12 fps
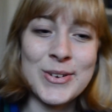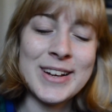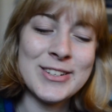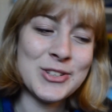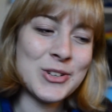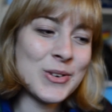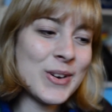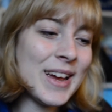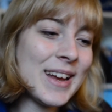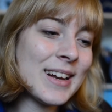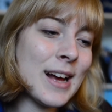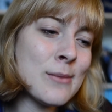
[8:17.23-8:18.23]
I do,
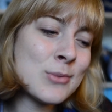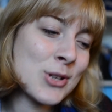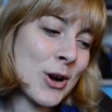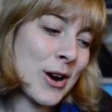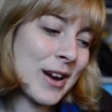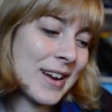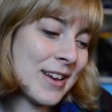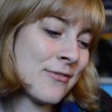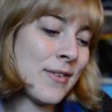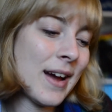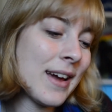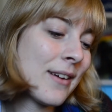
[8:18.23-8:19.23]
and I'm sorry
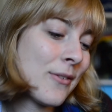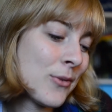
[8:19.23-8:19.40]
if I